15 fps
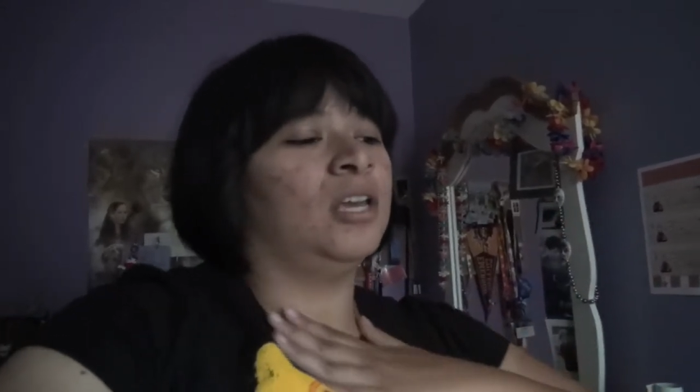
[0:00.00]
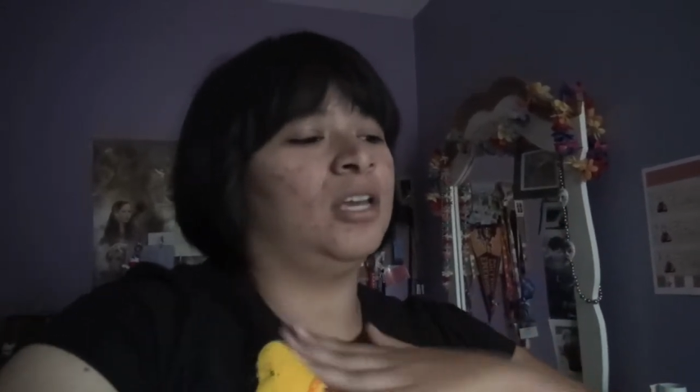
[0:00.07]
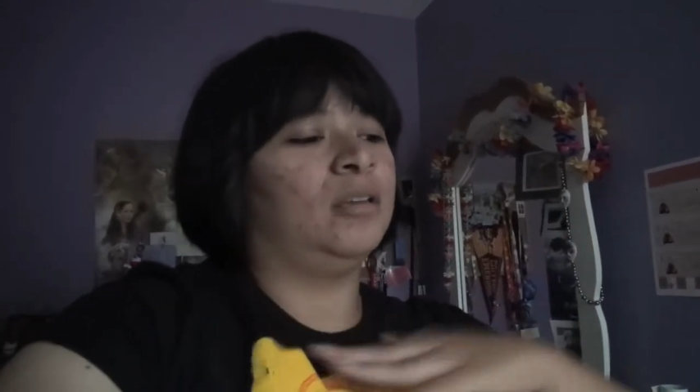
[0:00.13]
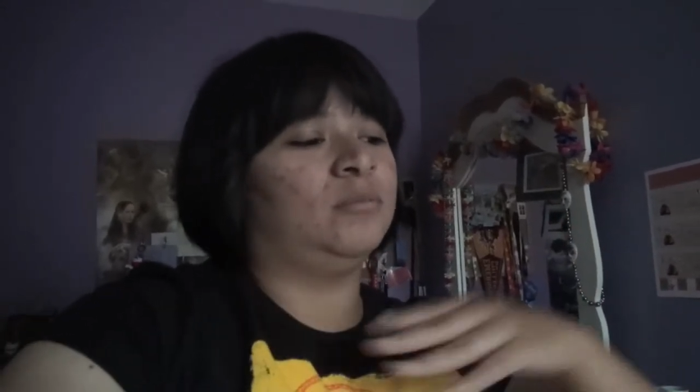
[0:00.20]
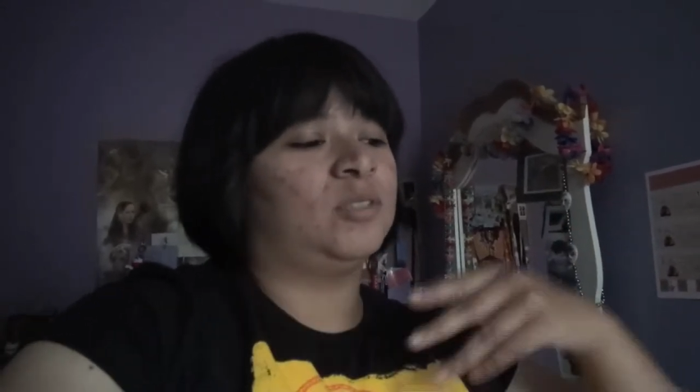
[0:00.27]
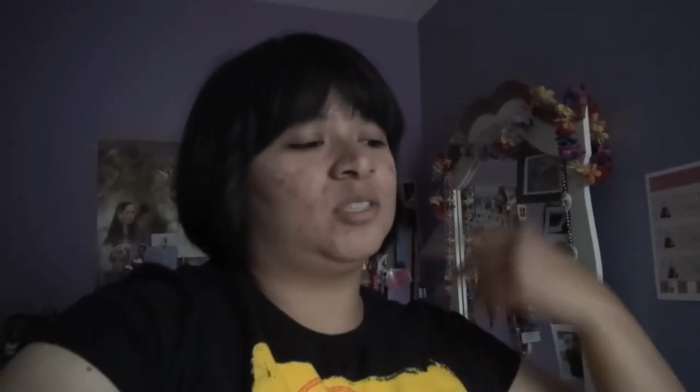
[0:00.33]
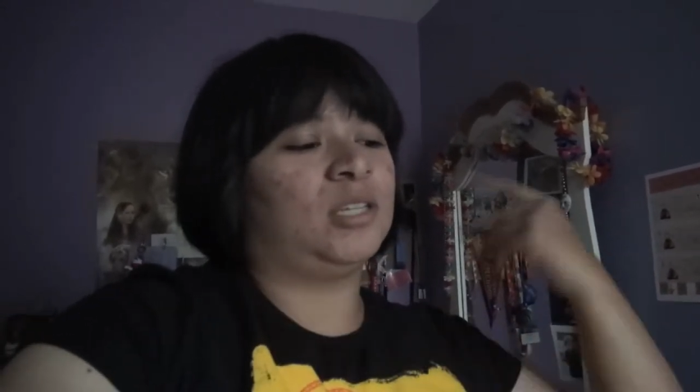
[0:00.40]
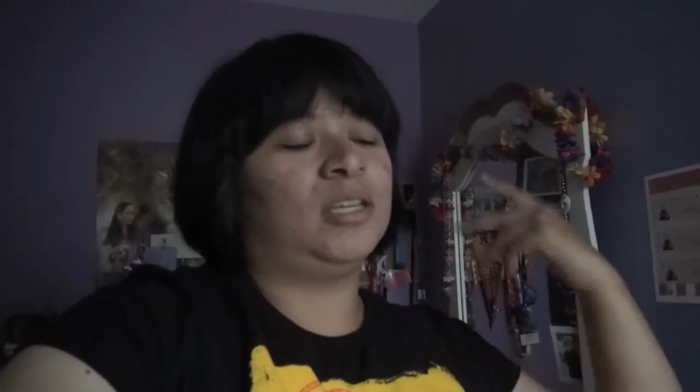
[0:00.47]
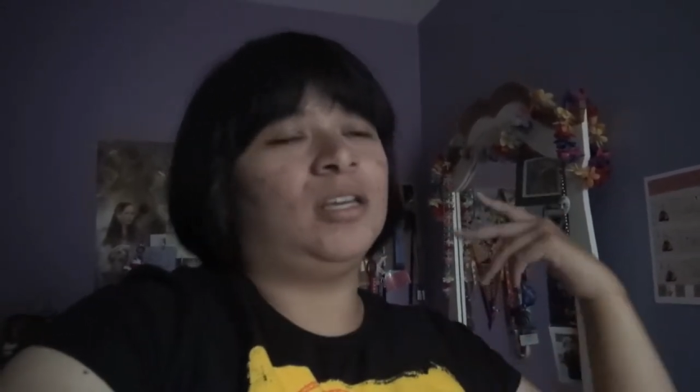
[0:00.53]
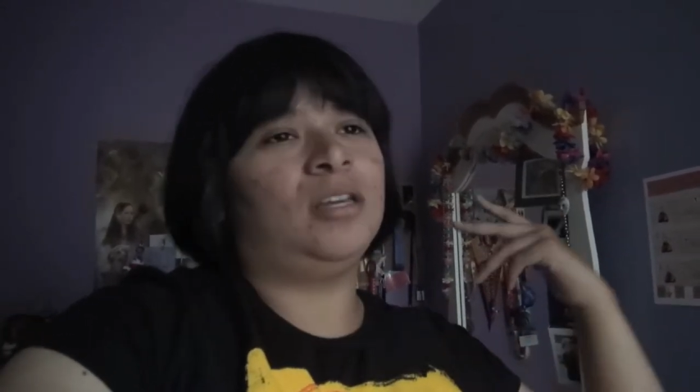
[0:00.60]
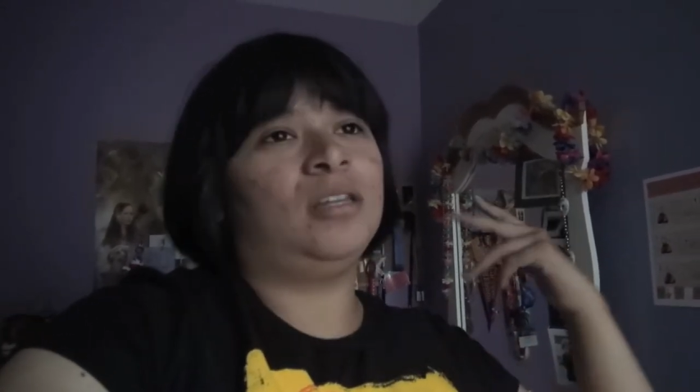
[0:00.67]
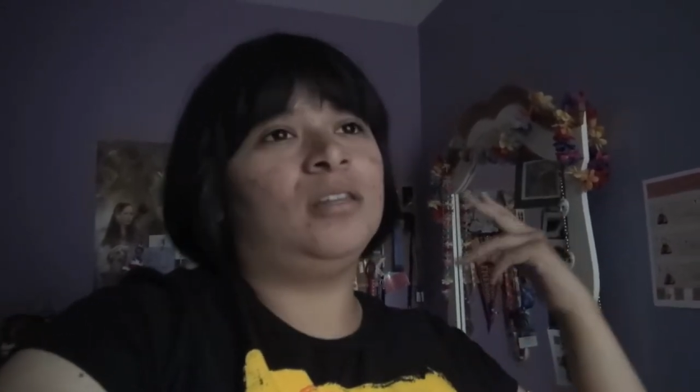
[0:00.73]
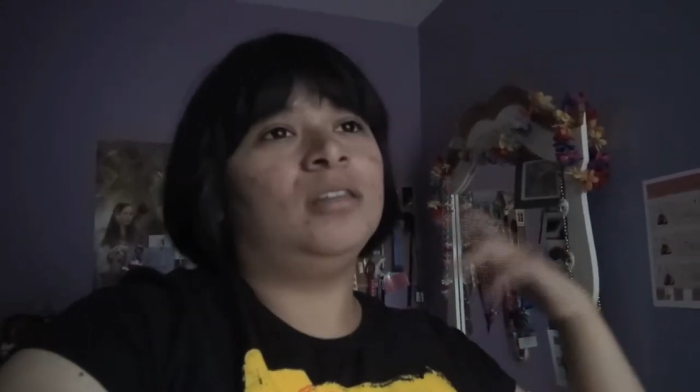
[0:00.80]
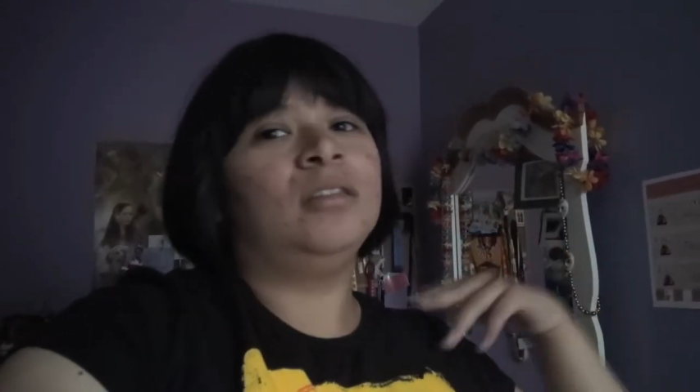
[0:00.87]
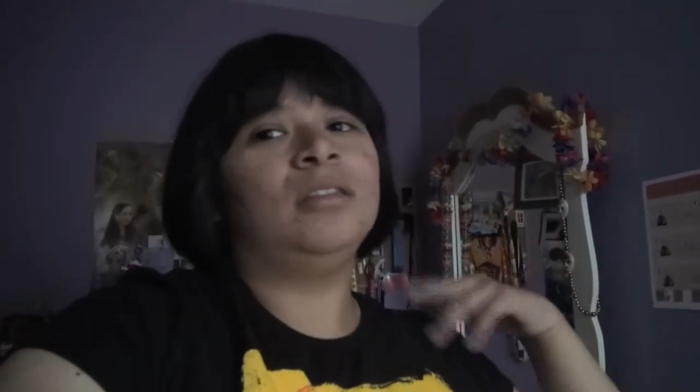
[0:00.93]
him
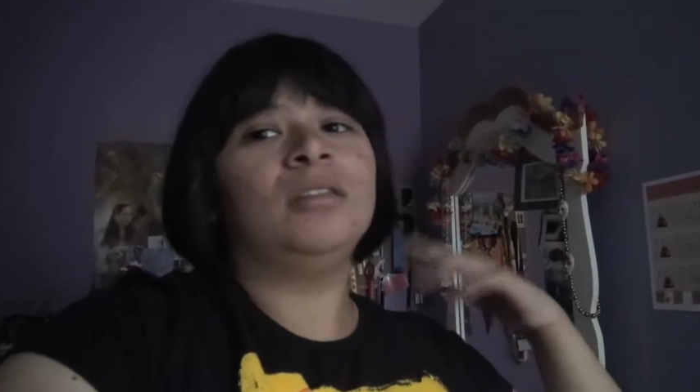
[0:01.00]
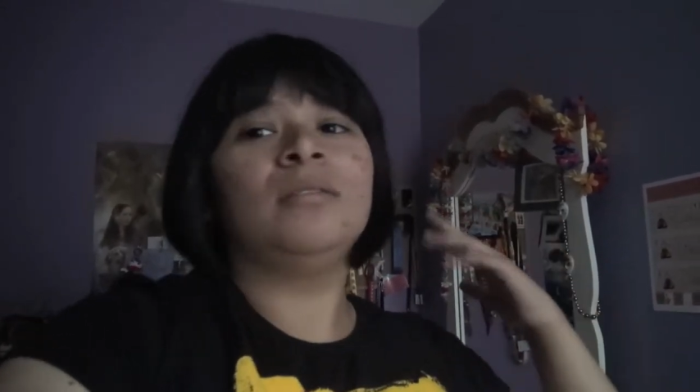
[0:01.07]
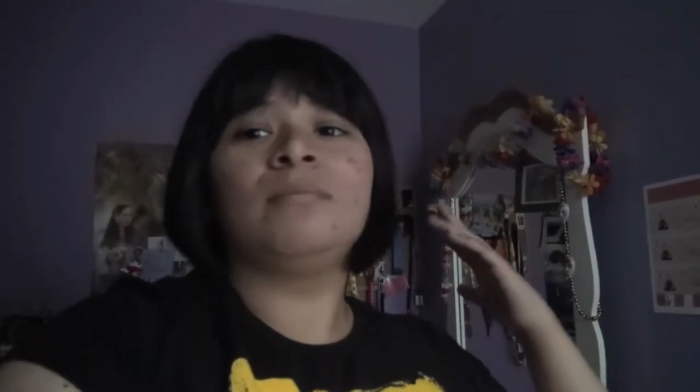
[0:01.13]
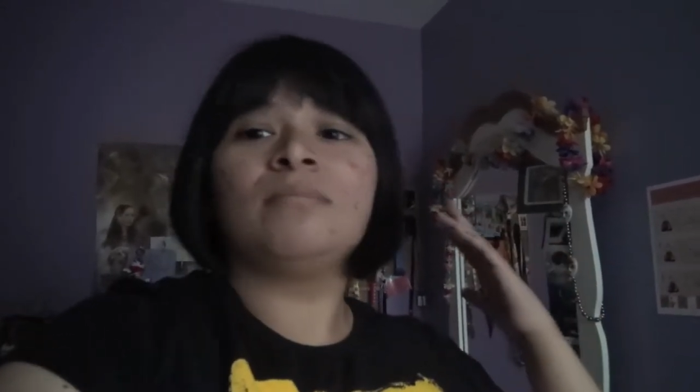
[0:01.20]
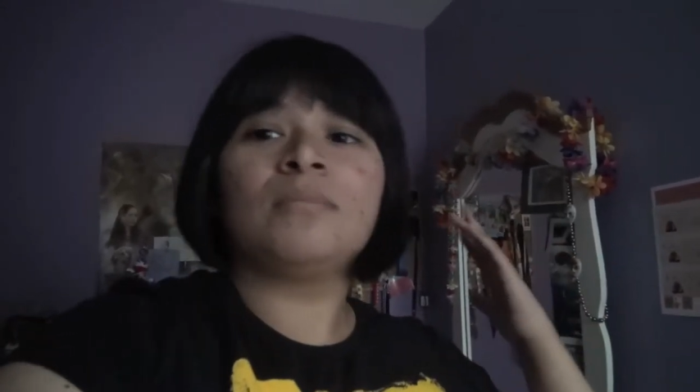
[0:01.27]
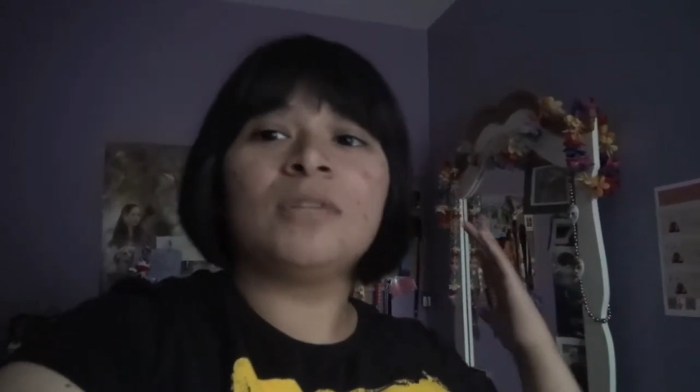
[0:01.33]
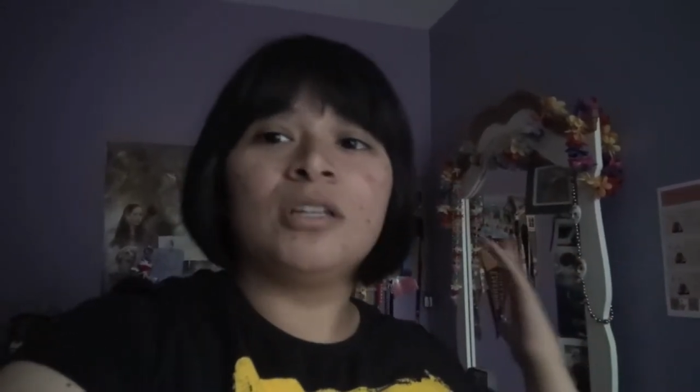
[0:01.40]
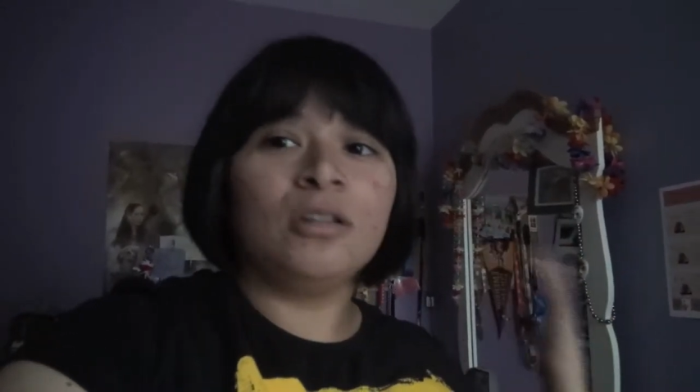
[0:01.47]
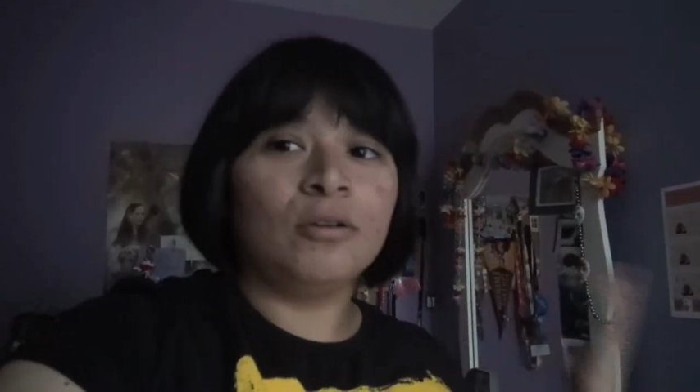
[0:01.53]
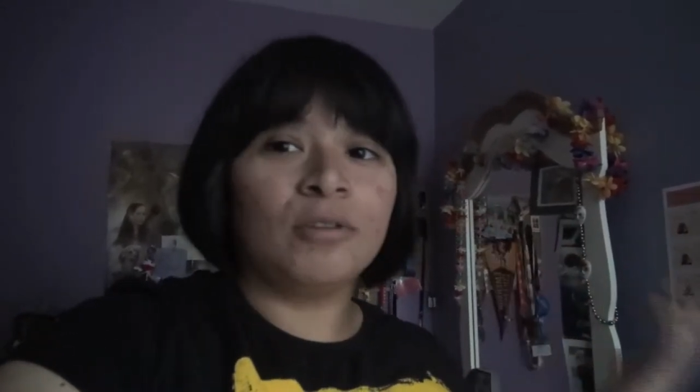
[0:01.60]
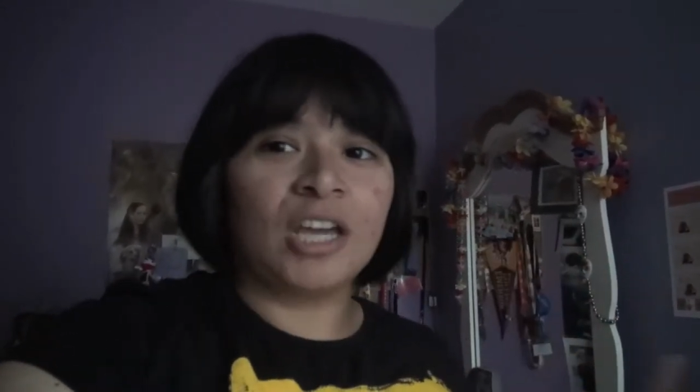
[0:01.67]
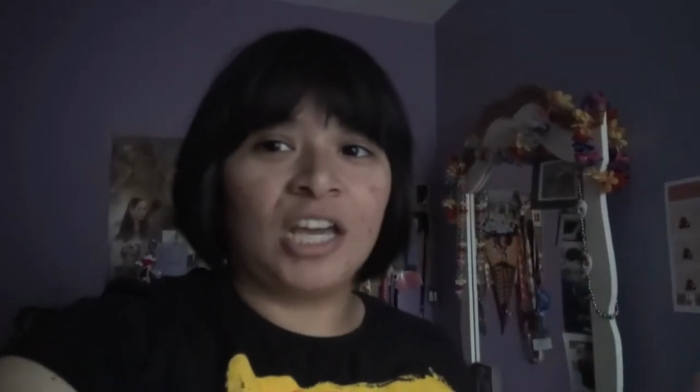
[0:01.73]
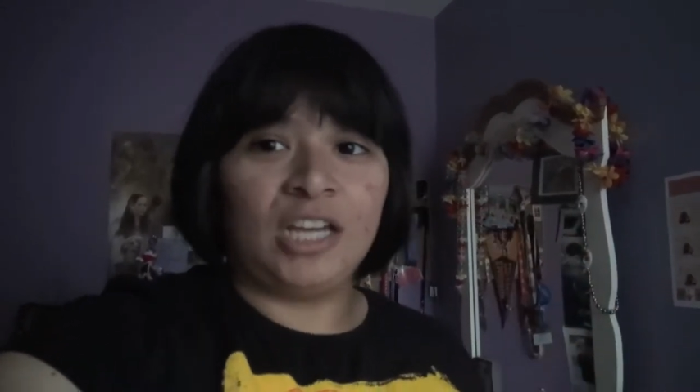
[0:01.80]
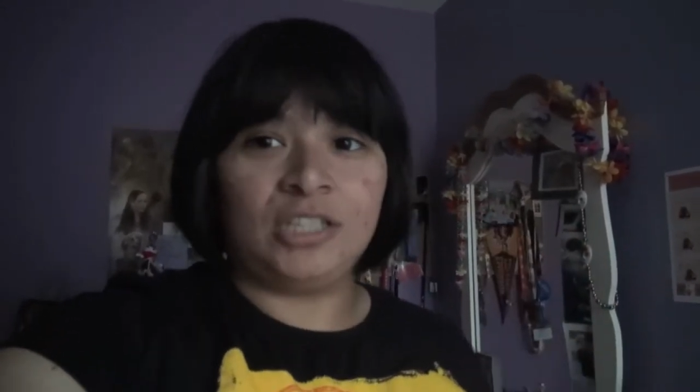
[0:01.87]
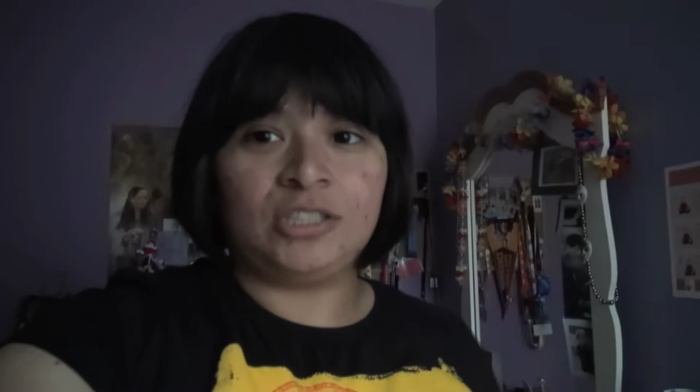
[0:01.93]
saying the
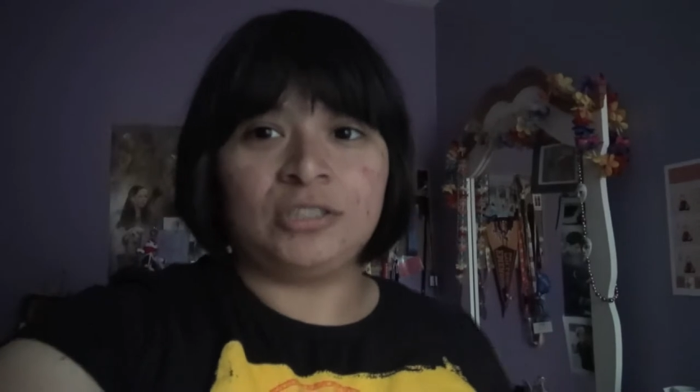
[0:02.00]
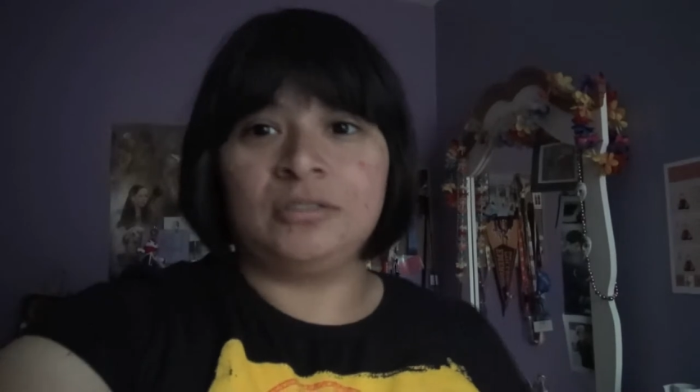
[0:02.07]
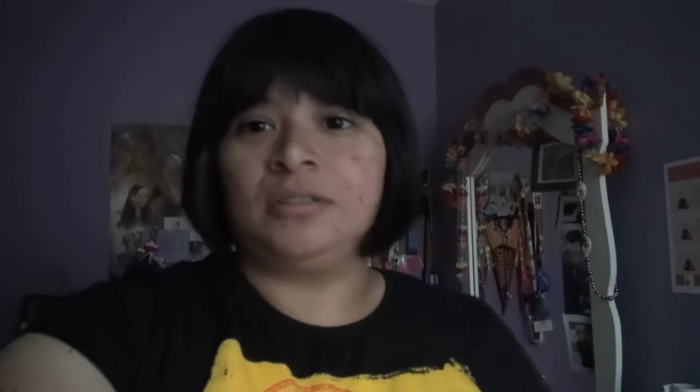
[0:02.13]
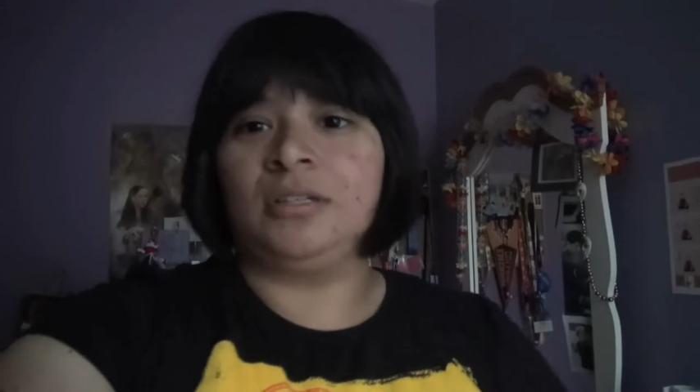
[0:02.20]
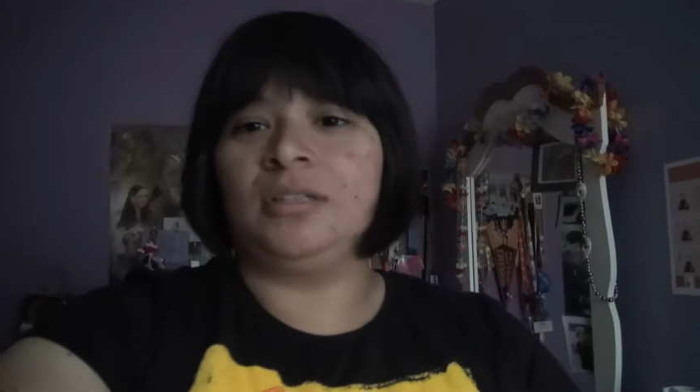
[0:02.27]
location,